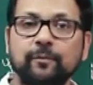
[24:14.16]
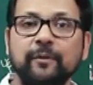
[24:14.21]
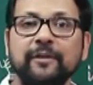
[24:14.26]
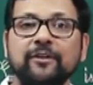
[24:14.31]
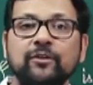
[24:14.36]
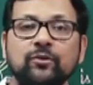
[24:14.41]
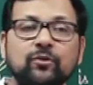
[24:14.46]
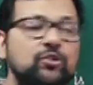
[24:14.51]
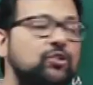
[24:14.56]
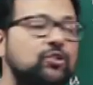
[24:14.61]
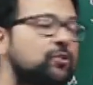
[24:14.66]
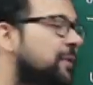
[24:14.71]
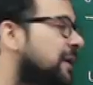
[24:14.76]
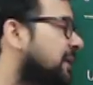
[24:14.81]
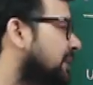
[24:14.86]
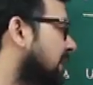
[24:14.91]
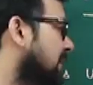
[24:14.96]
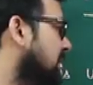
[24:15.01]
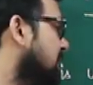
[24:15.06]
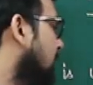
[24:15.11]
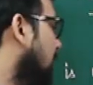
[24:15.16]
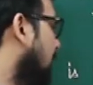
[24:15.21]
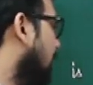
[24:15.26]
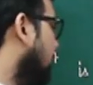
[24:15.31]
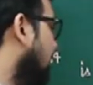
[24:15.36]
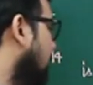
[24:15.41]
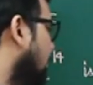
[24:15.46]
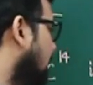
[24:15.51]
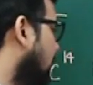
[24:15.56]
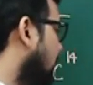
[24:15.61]
being used by this.
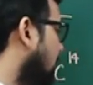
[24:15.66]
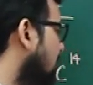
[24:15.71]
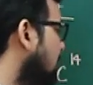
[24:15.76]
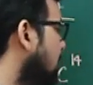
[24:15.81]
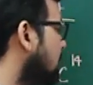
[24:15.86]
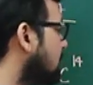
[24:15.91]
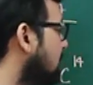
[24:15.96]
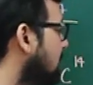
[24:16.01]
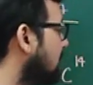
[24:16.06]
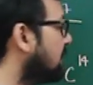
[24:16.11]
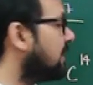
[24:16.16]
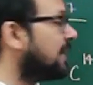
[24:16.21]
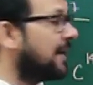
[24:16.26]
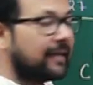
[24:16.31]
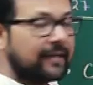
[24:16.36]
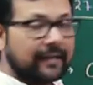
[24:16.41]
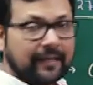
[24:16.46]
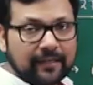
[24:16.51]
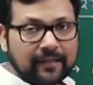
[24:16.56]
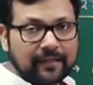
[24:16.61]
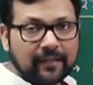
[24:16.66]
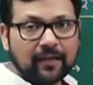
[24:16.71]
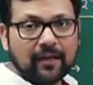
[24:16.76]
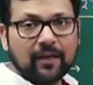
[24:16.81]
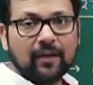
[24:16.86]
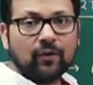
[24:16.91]
And in this C dating,